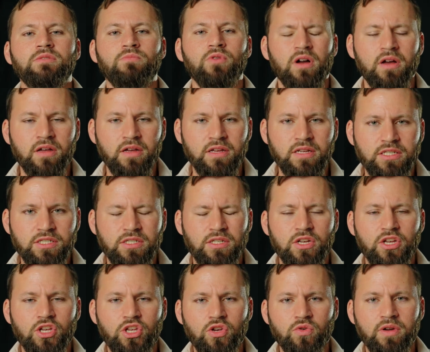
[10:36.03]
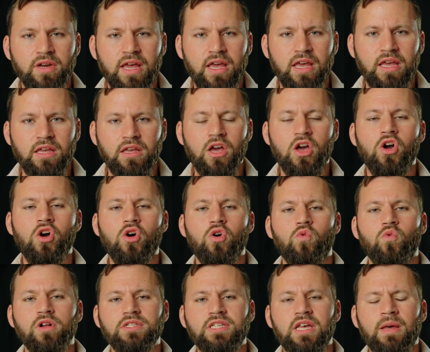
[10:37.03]
Brachos Q&A
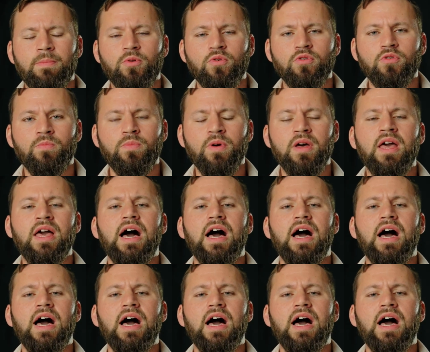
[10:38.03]
WhatsApp group.